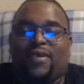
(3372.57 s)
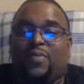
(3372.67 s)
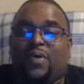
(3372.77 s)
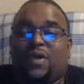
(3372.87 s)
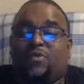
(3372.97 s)

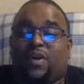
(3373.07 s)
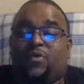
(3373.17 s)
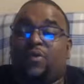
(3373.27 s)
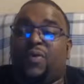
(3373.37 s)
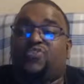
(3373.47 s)

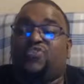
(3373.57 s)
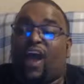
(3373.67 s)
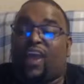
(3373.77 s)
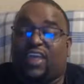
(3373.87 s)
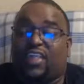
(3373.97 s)
It would be
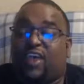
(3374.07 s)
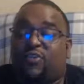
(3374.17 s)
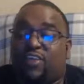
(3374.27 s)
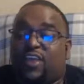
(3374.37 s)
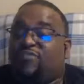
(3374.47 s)
shocking.
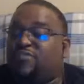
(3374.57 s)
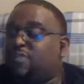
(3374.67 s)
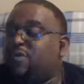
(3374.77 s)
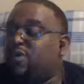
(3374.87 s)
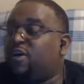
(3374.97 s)
That would
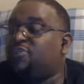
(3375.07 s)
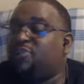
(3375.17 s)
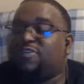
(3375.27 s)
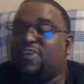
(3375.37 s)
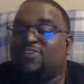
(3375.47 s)
definitely be
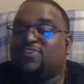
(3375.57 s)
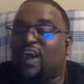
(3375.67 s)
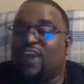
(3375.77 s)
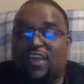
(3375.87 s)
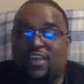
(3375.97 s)
100%
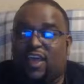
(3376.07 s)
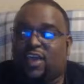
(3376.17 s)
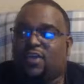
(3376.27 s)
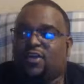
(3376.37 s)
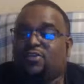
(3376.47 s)
shocking.
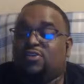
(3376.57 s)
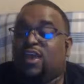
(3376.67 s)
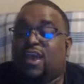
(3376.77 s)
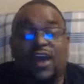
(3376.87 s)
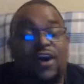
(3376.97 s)
Like,
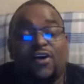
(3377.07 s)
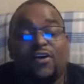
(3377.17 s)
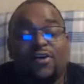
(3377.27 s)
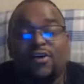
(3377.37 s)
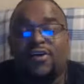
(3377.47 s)
the
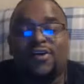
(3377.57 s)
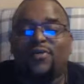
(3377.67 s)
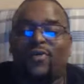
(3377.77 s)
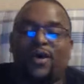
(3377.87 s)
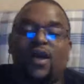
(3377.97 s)
hell?
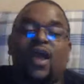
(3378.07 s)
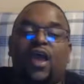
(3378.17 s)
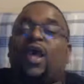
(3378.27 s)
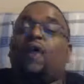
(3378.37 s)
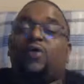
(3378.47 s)
What?
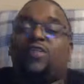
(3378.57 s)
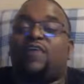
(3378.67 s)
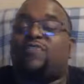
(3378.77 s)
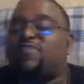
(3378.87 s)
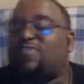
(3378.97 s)
And I would
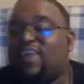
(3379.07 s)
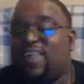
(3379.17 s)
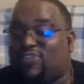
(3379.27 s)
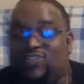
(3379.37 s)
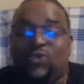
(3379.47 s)
definitely
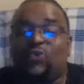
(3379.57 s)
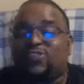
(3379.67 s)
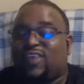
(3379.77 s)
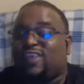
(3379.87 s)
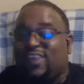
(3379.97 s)
say that
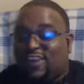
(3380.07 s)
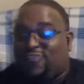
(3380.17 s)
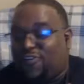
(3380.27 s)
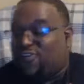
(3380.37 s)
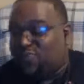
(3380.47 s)
you said it
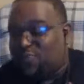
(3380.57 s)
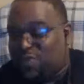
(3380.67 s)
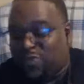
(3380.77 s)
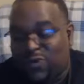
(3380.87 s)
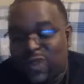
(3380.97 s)
here first,
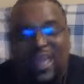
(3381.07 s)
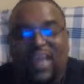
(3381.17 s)
people.